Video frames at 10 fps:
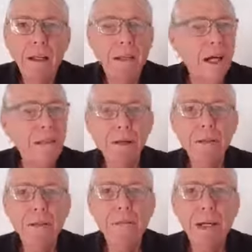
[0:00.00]
That's what
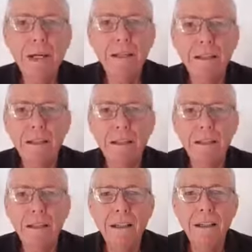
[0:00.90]
it's about.
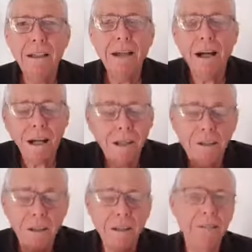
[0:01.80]
Now, I
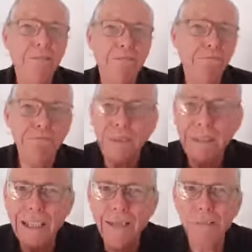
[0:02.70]
don't want to
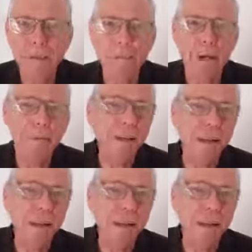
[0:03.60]
burst anyone's bubble and